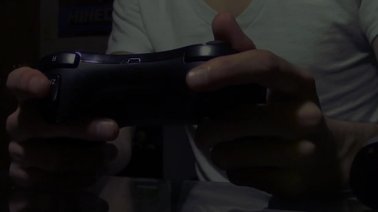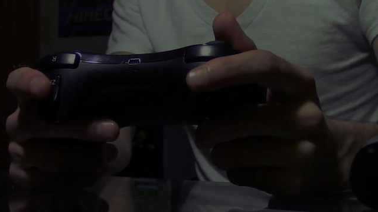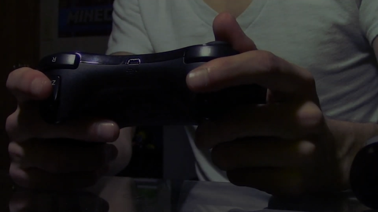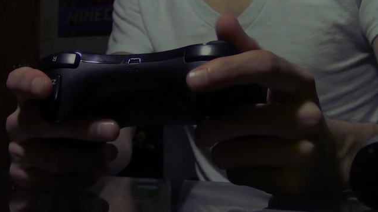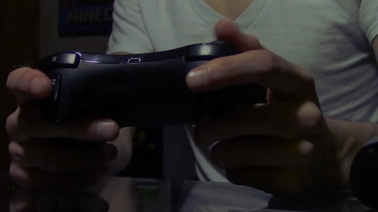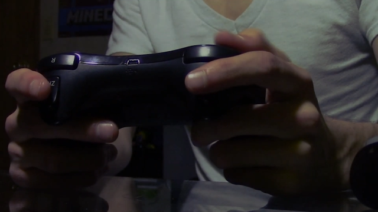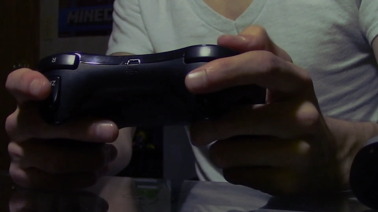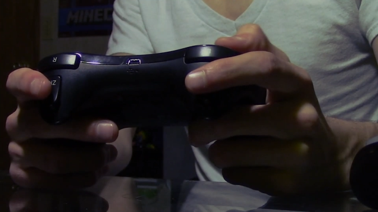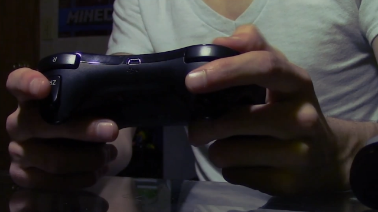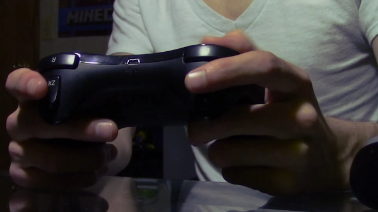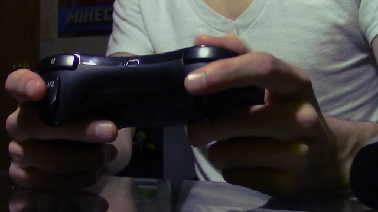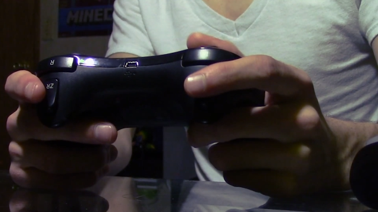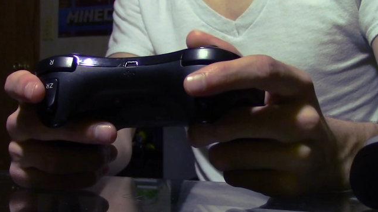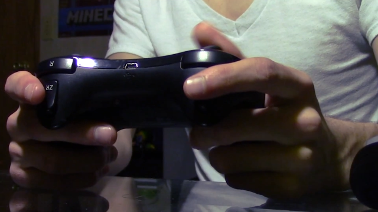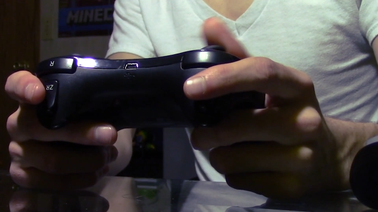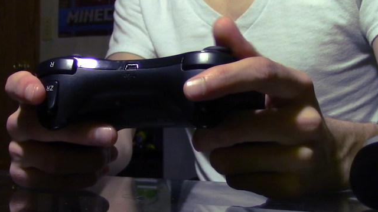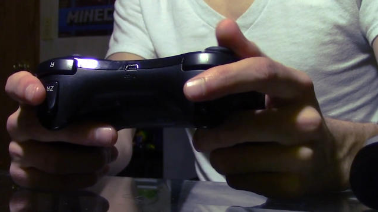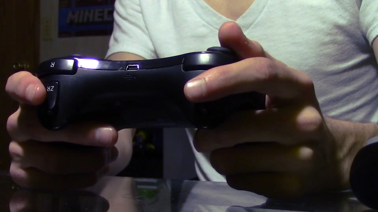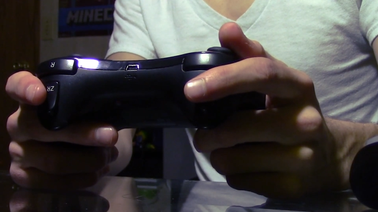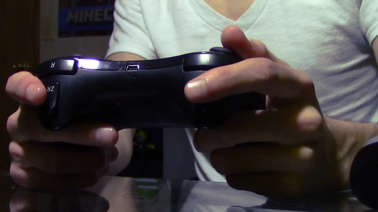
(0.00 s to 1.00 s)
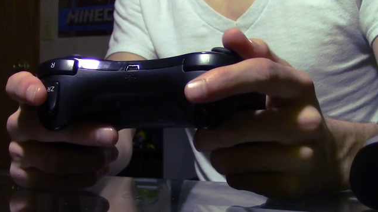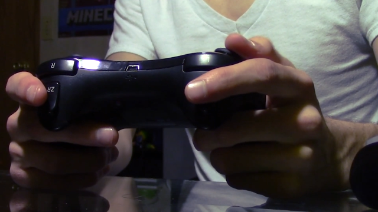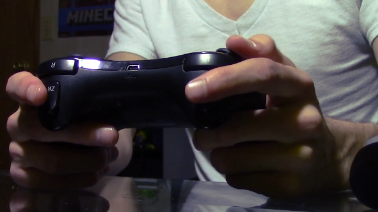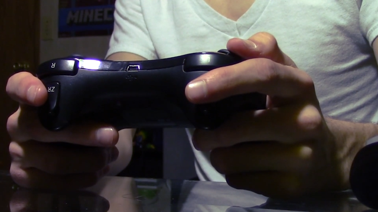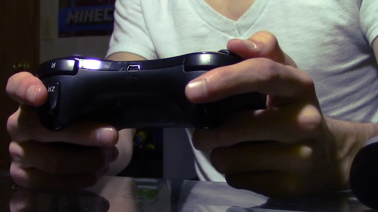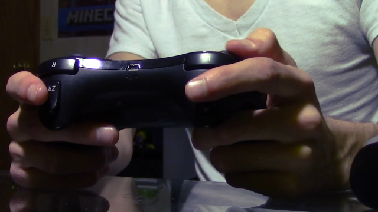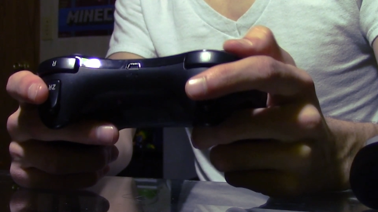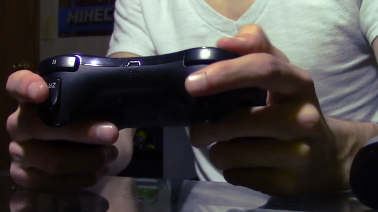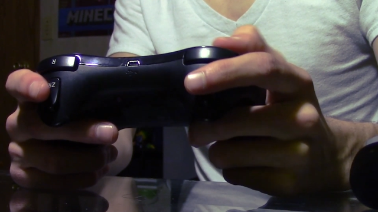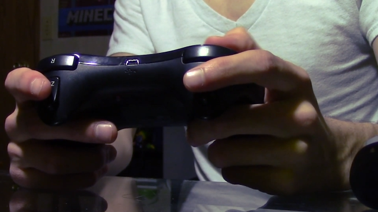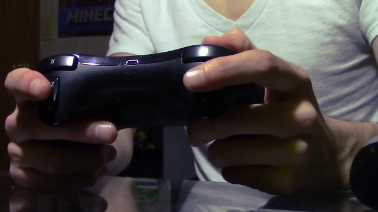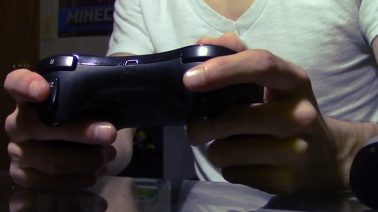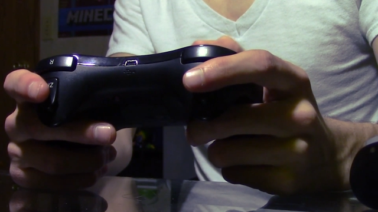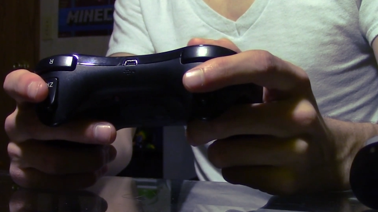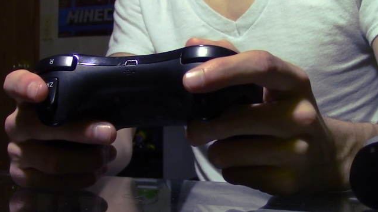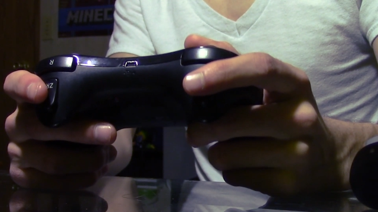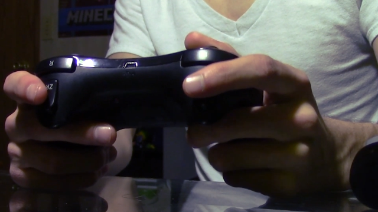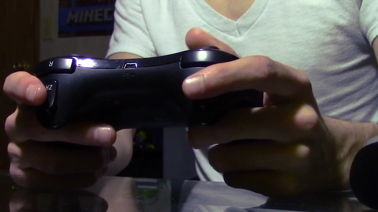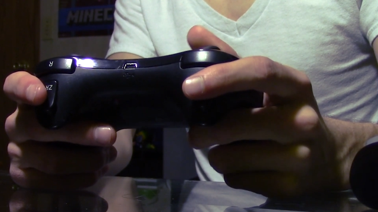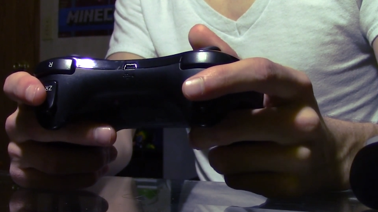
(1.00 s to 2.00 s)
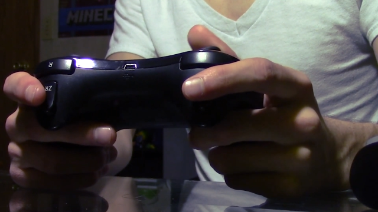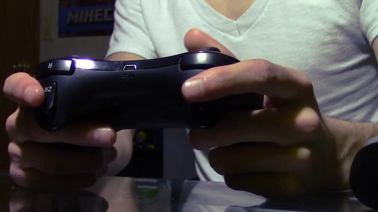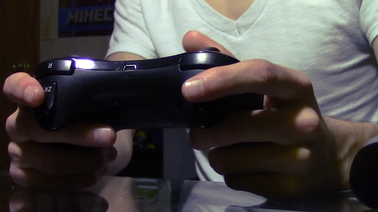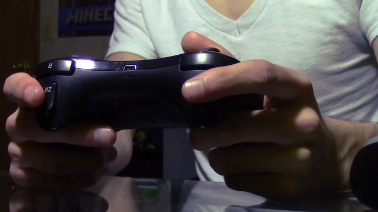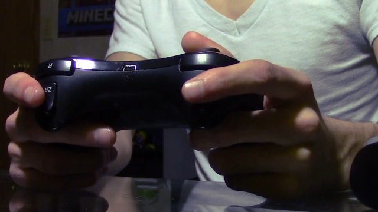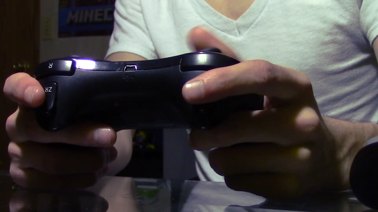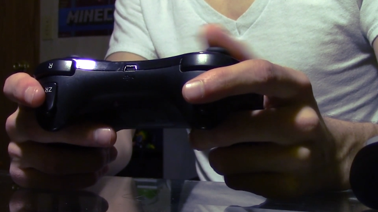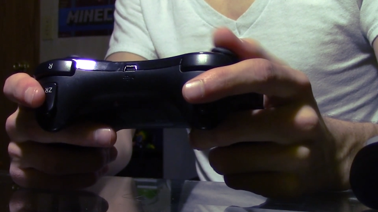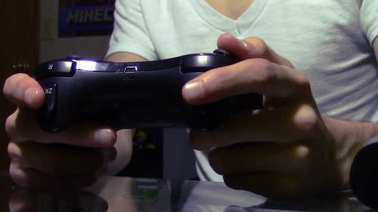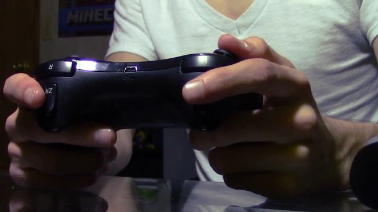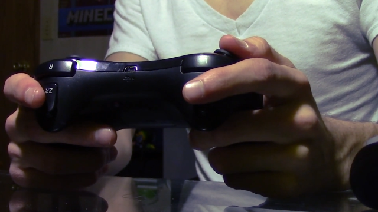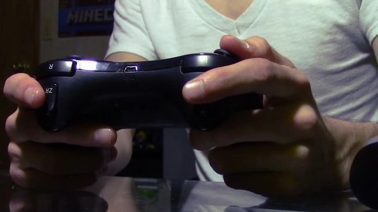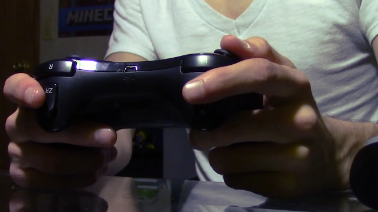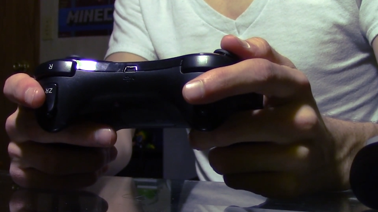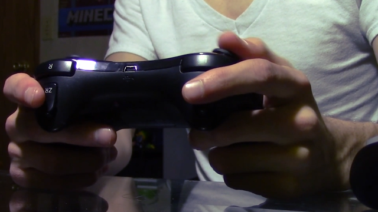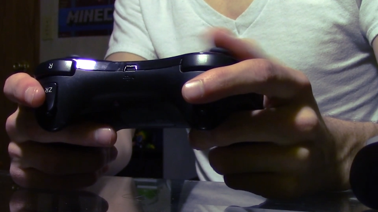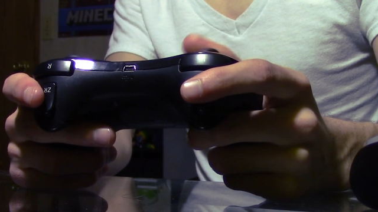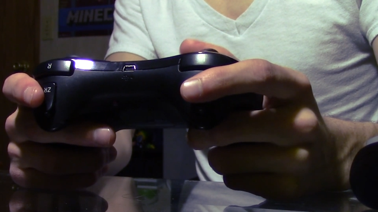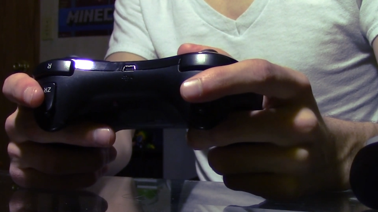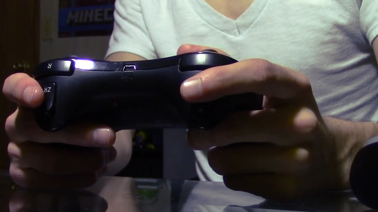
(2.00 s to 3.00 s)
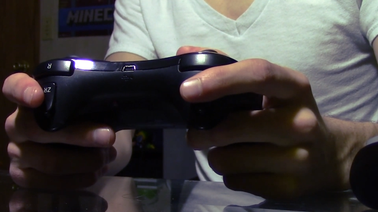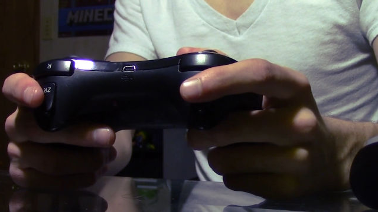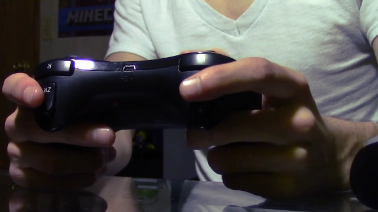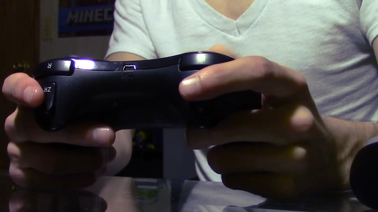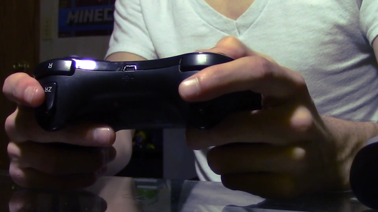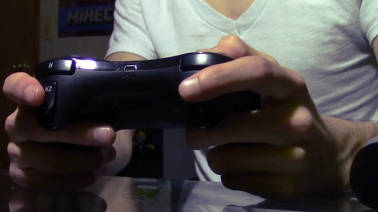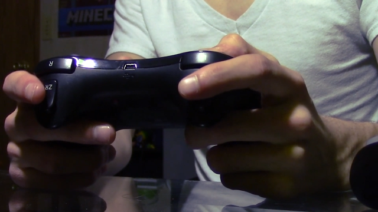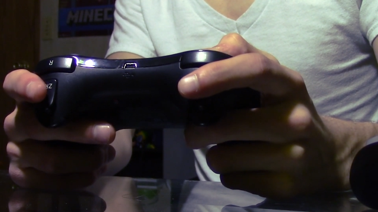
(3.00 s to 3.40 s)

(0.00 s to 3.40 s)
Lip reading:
(no speaker visible)